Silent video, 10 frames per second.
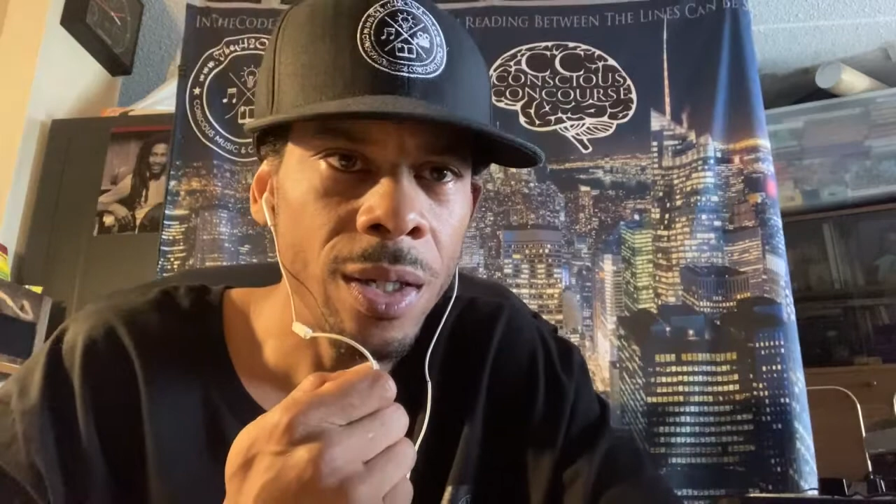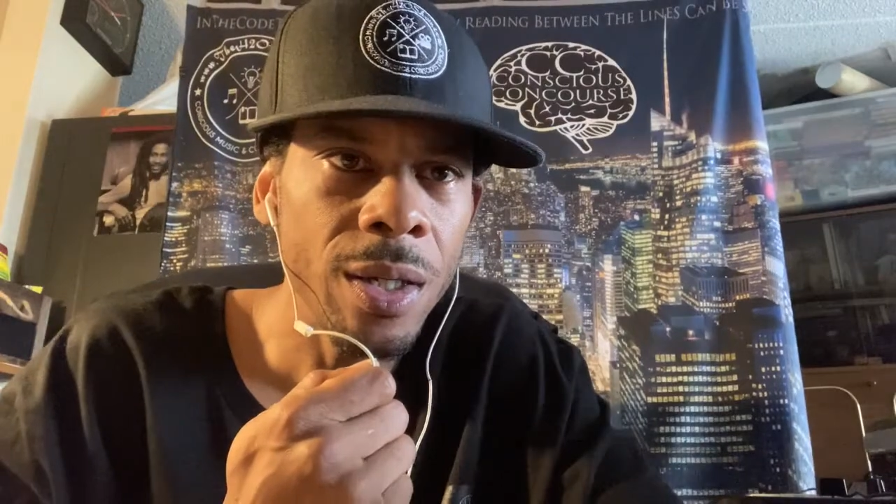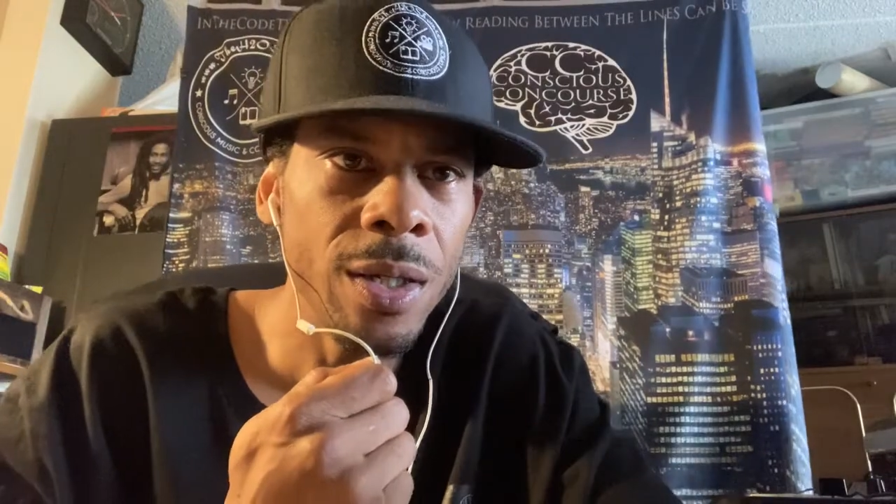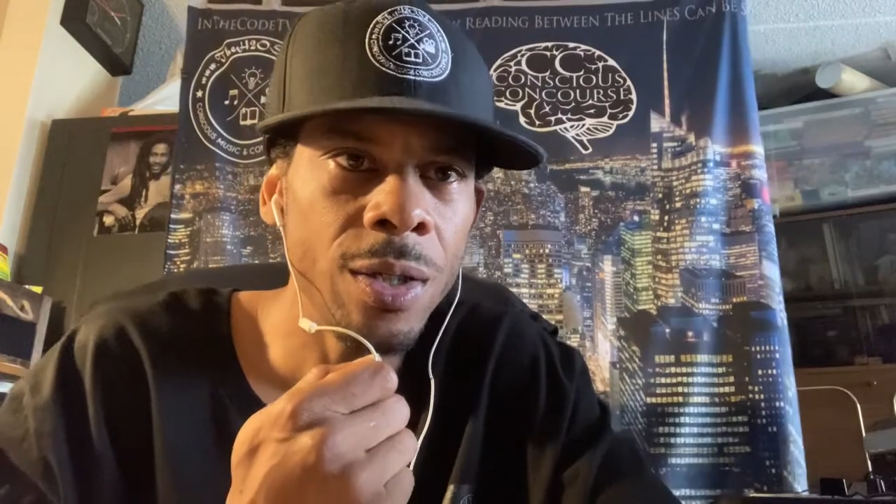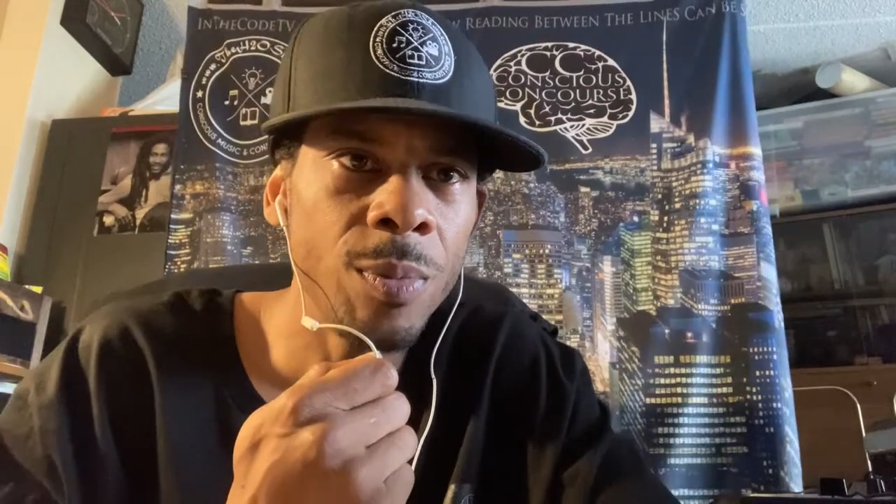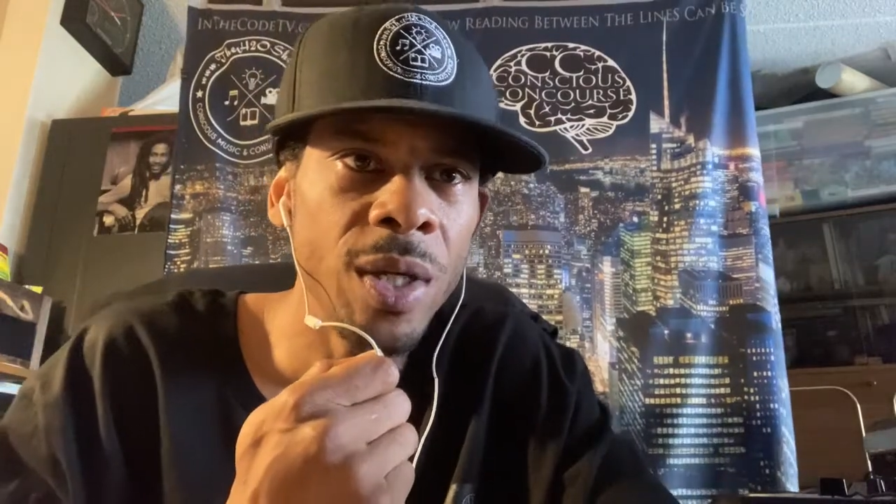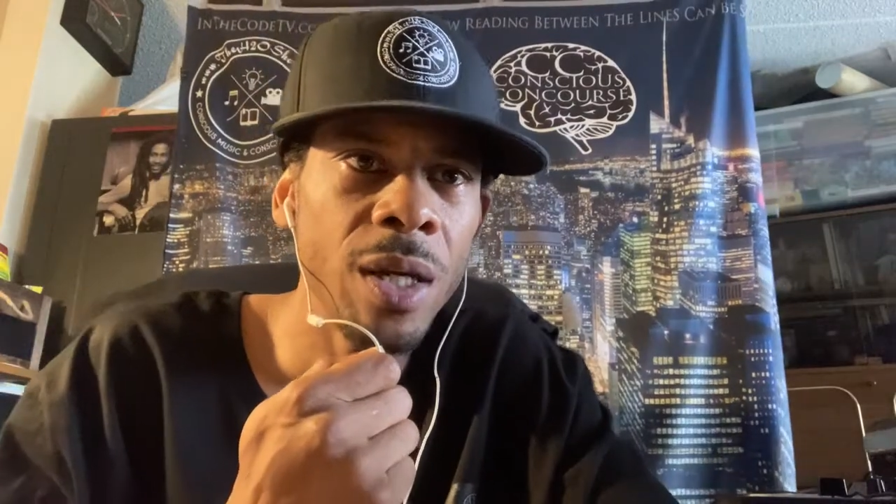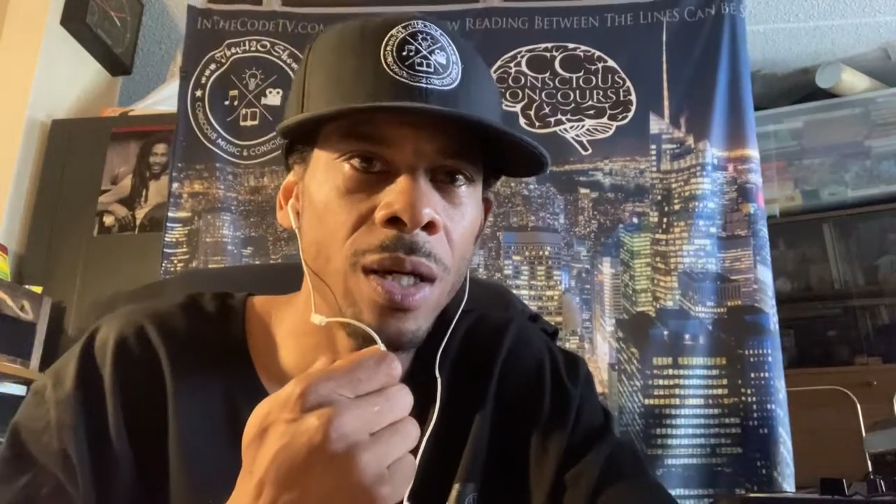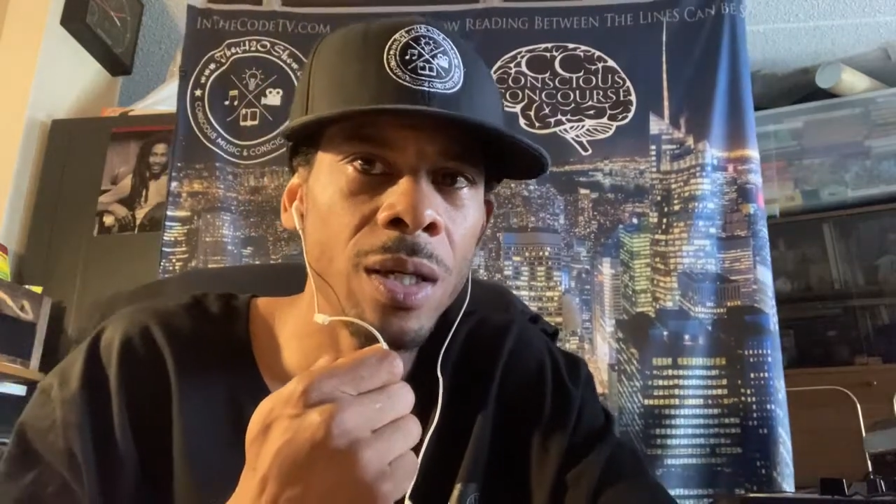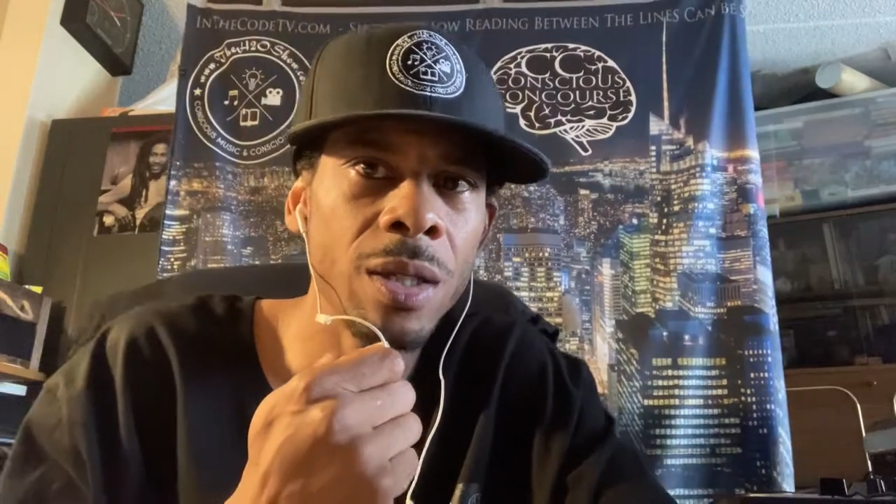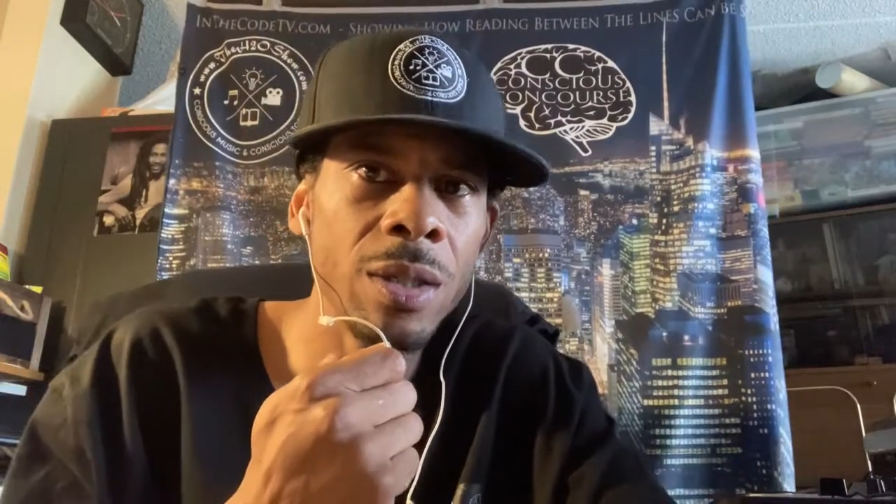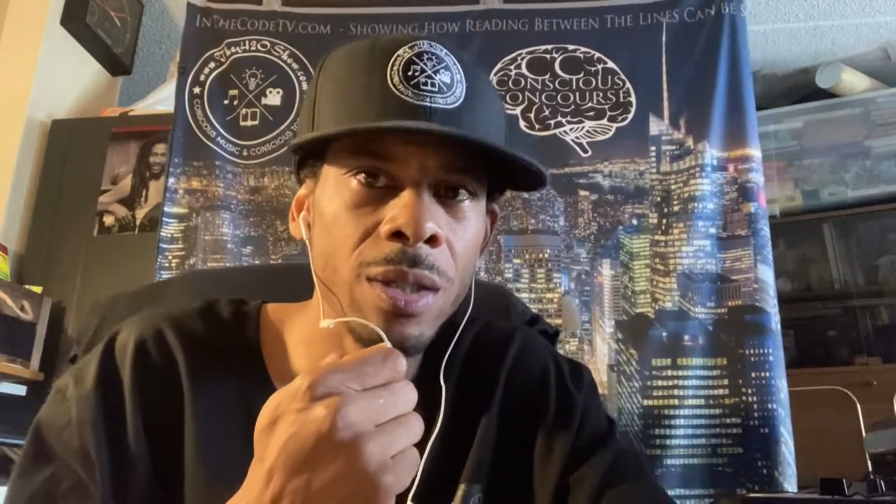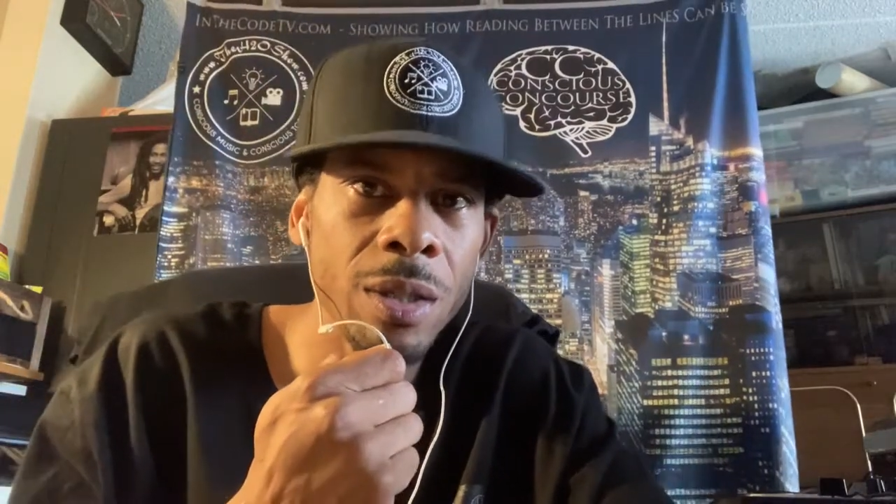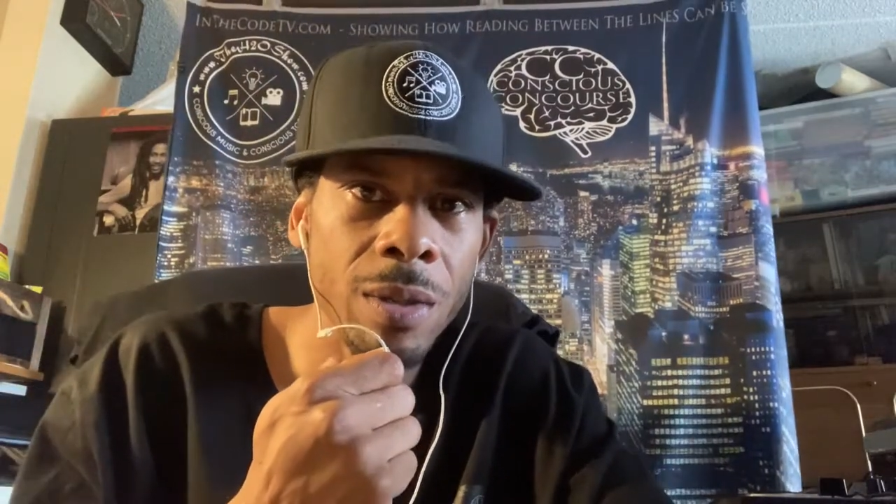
is because